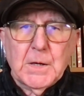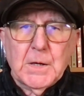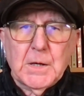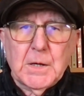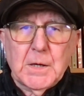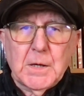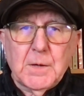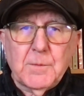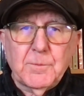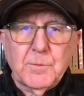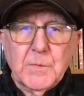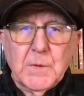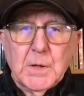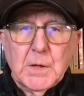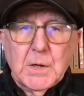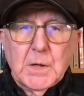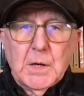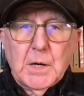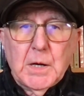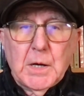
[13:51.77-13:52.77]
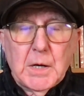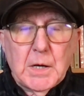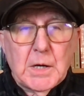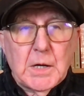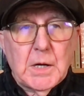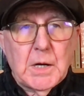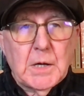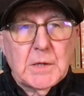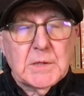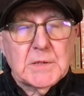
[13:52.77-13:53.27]
and
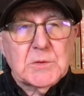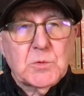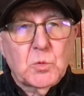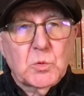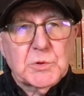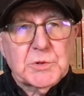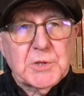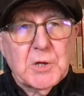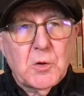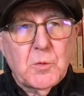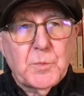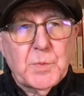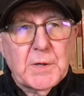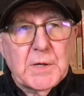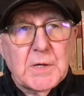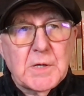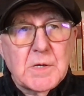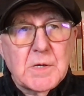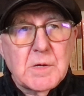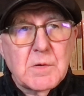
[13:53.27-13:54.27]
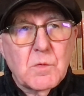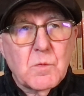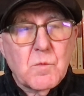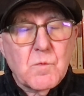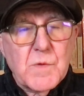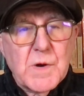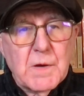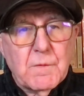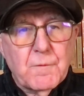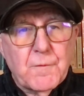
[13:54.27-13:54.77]
it's also been
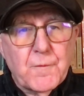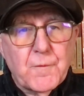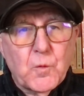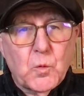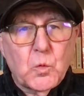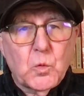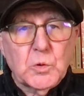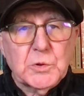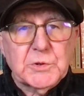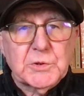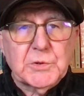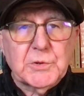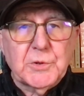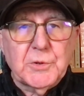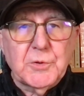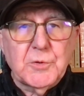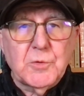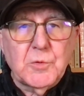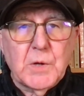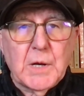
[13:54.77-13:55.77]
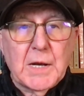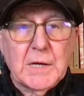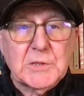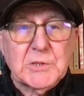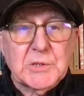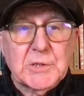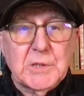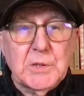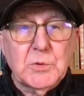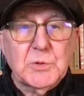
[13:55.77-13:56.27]
reinforced through
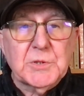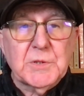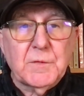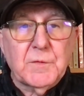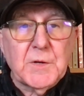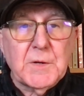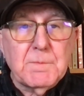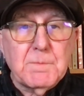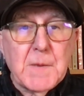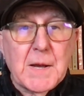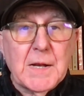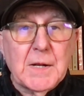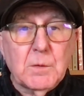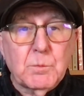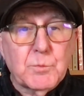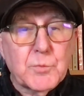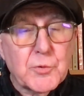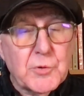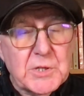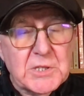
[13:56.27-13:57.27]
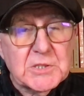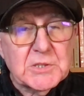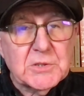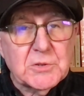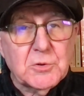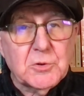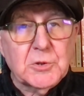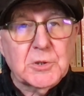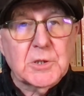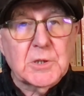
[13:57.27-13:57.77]
exclusively male
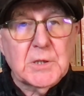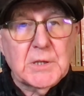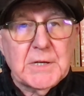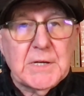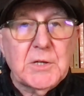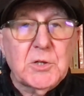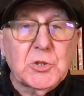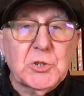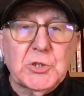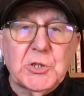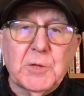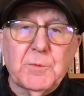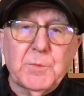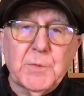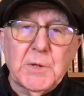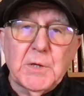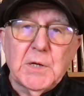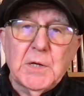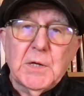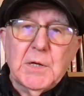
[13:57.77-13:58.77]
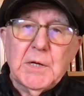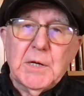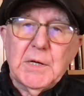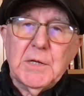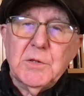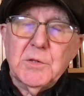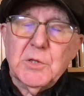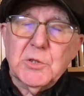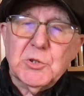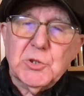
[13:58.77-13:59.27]
priesthood and leadership
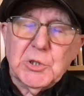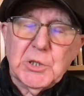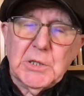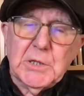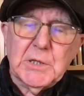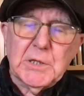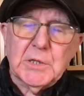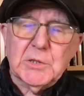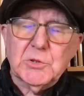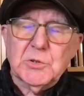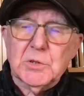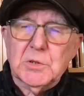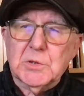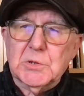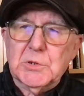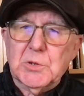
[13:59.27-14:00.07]
in the church and